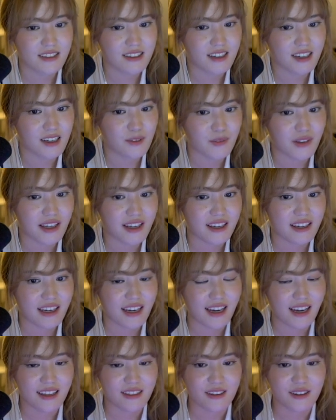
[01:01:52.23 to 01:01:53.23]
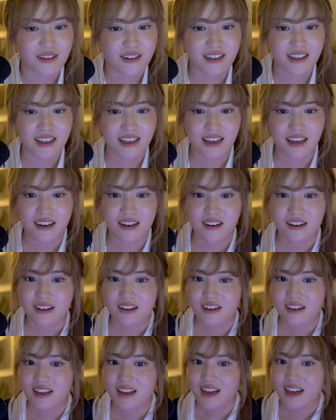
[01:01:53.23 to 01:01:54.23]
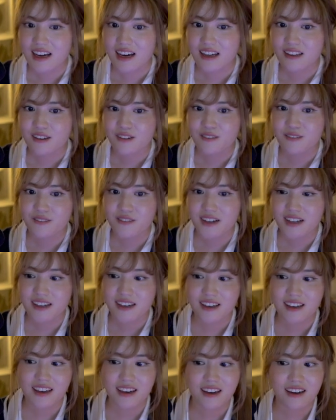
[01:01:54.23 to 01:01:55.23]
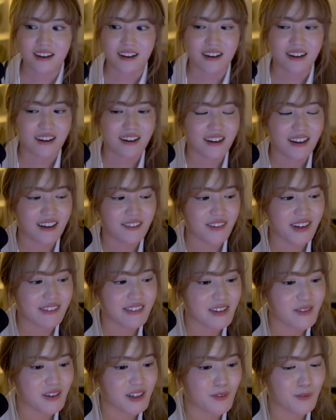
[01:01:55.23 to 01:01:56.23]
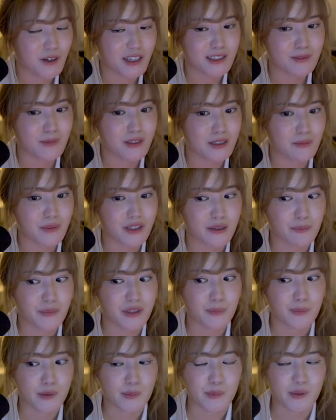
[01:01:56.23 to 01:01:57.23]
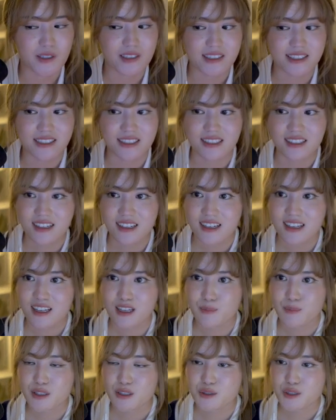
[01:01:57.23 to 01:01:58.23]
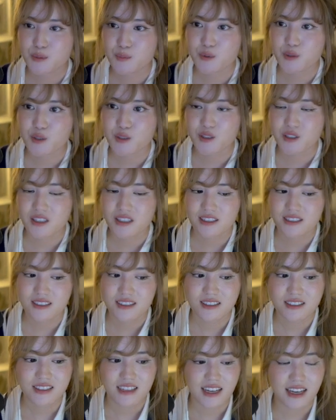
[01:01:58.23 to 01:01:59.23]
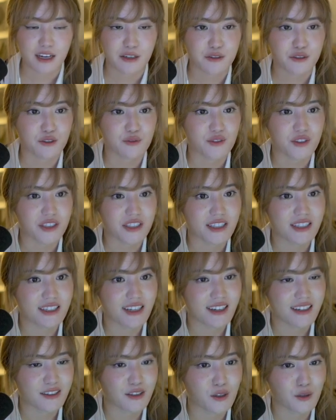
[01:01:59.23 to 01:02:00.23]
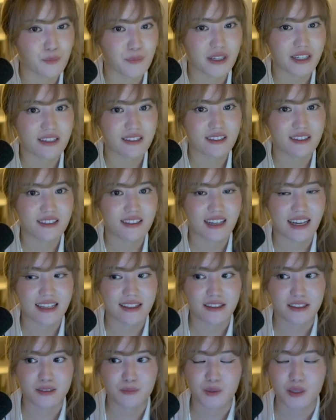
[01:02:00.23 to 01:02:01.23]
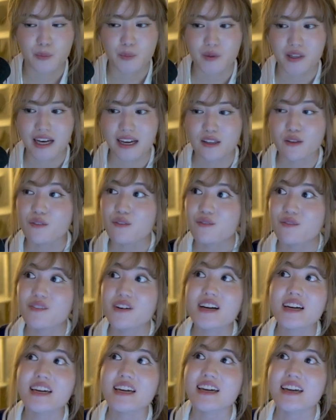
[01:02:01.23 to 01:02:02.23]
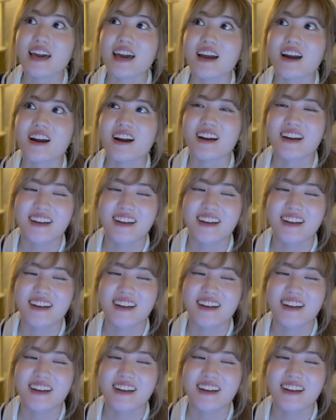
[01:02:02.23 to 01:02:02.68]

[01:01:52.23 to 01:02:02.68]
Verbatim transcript: I'm like, I don't care. I don't fucking care if everyone wants me to be a people person and be super extroverted and go meet endless people. I don't fucking care.